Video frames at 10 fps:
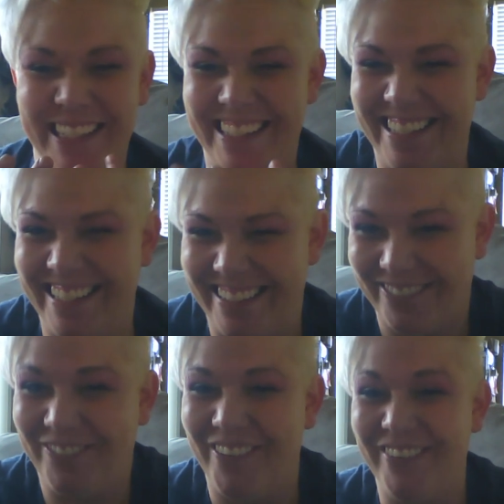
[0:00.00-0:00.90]

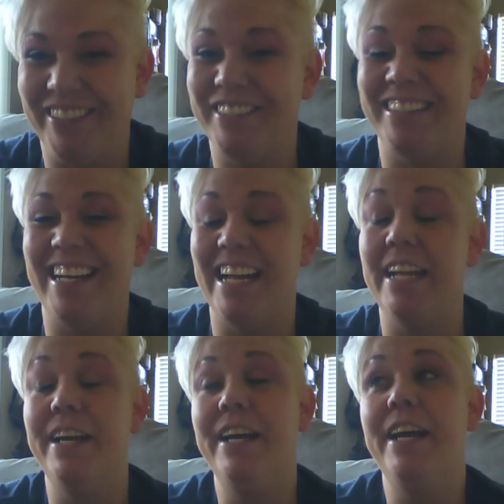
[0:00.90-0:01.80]
on 4th of July.
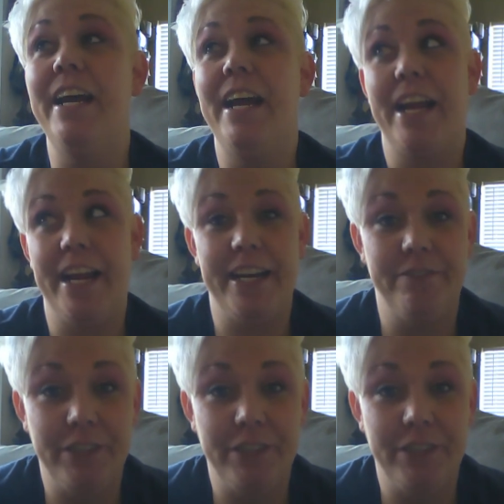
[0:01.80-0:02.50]
And